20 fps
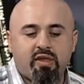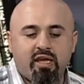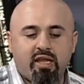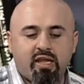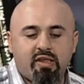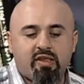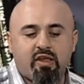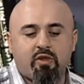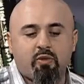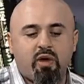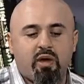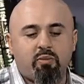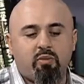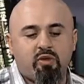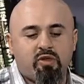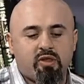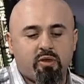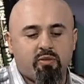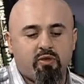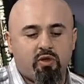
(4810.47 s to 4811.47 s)
see, this is what
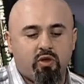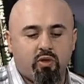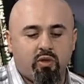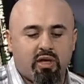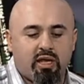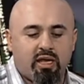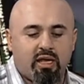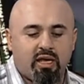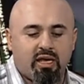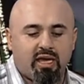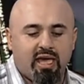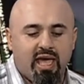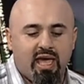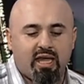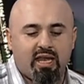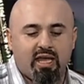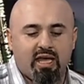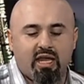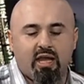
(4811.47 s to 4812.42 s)
Muslims do, and again,